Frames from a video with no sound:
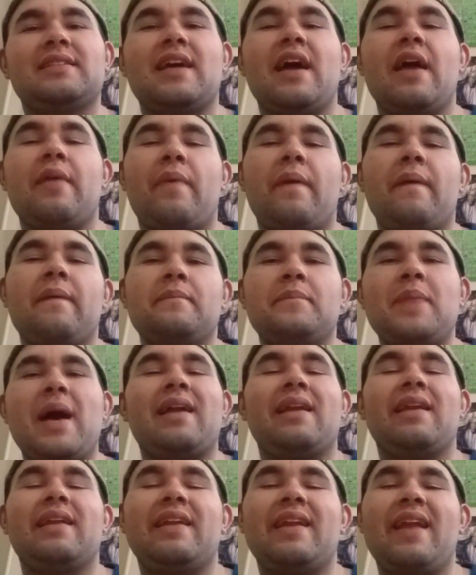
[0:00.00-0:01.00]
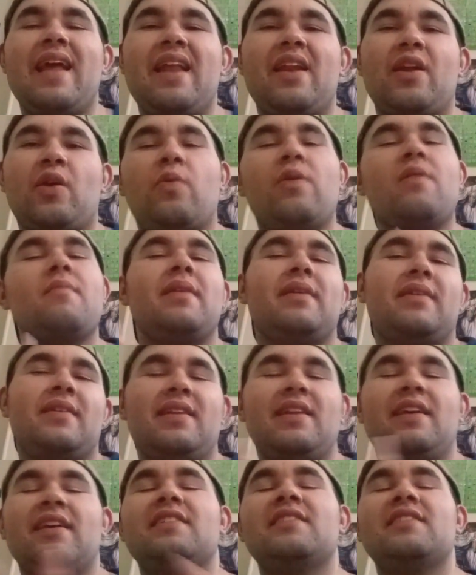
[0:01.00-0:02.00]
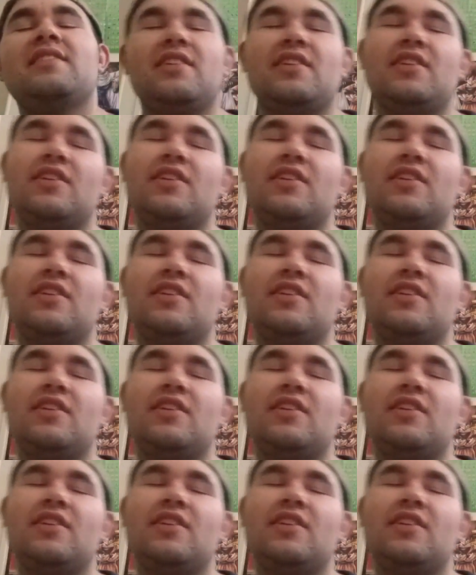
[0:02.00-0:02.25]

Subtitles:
type battling and equipment in it.